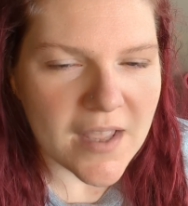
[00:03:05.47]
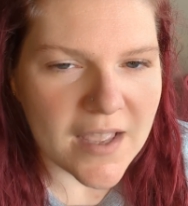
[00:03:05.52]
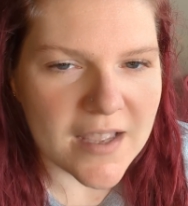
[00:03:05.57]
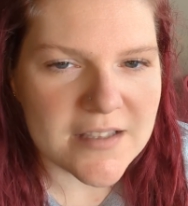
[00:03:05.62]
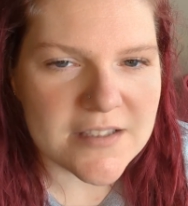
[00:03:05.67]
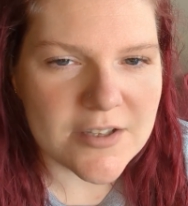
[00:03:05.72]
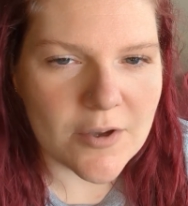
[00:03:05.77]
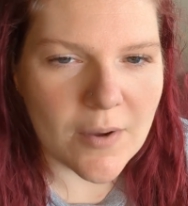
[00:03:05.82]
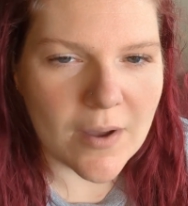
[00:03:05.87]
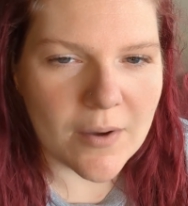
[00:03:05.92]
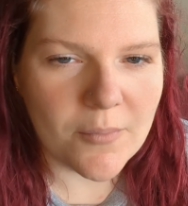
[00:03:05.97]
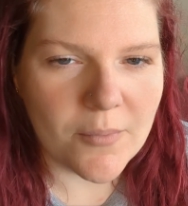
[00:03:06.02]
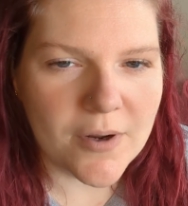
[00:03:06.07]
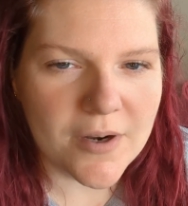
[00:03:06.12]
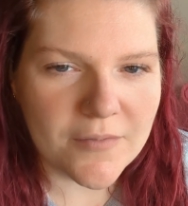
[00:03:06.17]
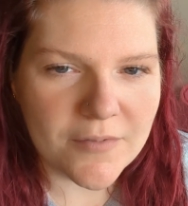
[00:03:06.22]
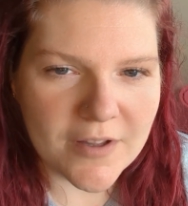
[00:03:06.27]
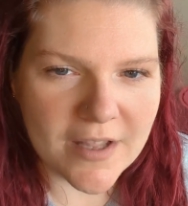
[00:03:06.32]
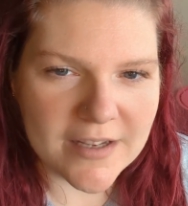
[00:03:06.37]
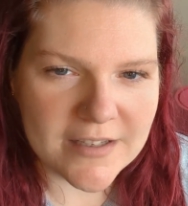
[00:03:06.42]
And so I
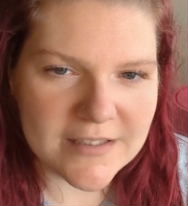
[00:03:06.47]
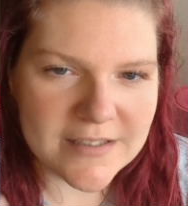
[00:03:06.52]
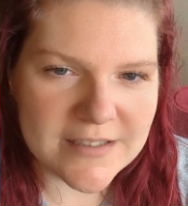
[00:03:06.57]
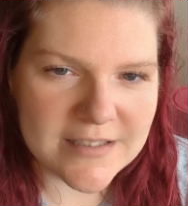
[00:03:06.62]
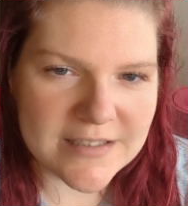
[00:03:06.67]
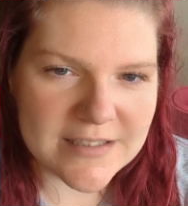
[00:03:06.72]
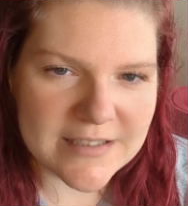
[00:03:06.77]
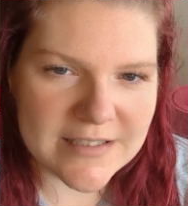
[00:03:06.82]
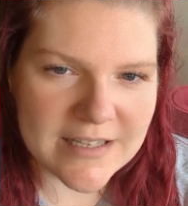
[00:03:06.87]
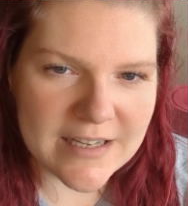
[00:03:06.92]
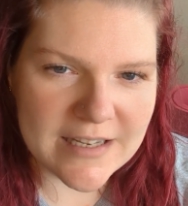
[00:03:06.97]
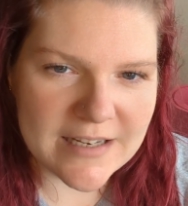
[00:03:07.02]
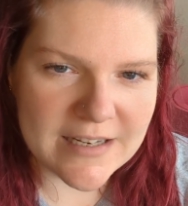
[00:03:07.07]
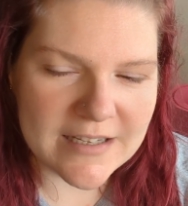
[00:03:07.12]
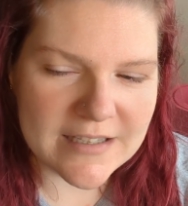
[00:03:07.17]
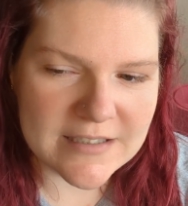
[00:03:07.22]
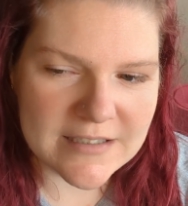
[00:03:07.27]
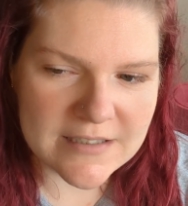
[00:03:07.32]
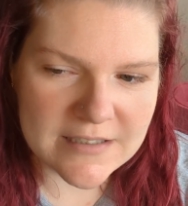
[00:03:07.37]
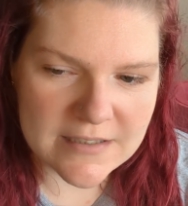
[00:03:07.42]
would have liked to seen
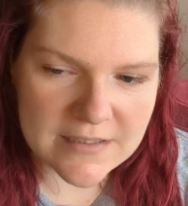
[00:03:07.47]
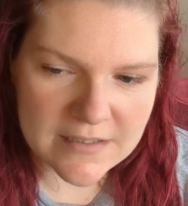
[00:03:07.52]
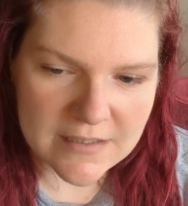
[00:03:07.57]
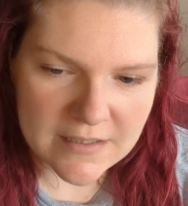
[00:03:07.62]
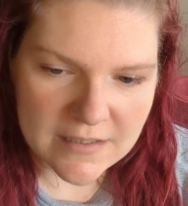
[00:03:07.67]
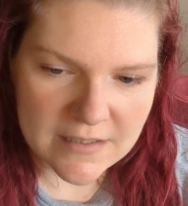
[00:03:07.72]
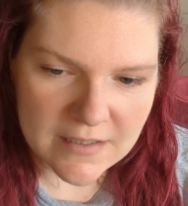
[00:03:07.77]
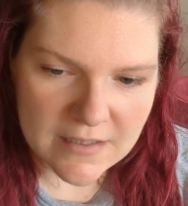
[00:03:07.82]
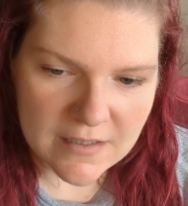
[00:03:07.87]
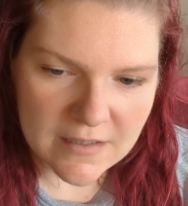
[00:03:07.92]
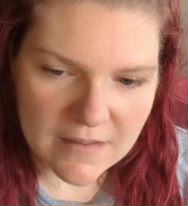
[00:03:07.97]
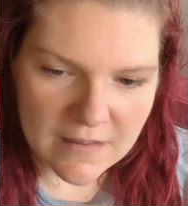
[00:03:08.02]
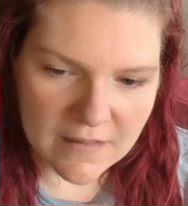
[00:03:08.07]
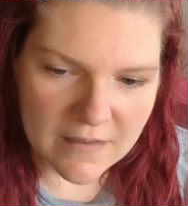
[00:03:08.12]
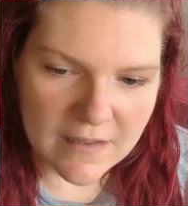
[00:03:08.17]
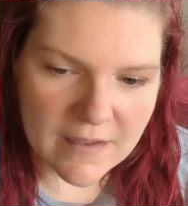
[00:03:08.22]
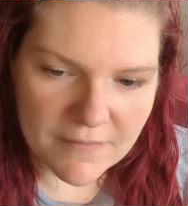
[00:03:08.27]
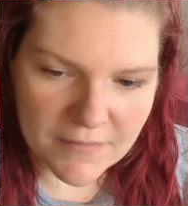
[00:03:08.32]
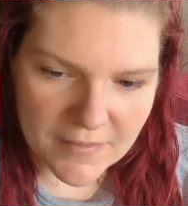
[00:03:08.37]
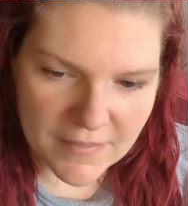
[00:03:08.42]
us
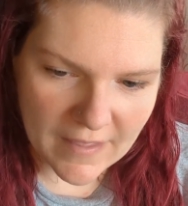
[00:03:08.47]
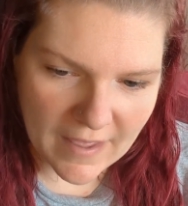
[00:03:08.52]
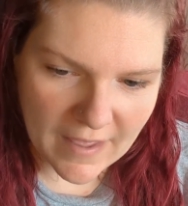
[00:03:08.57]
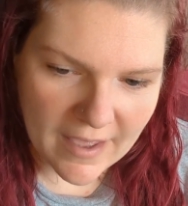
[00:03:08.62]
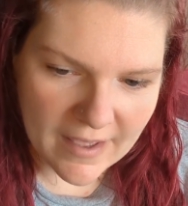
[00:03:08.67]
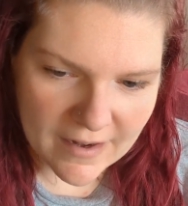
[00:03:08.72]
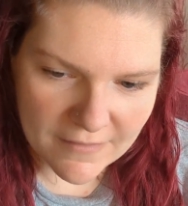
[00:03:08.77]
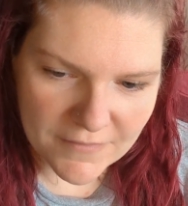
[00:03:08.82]
live that.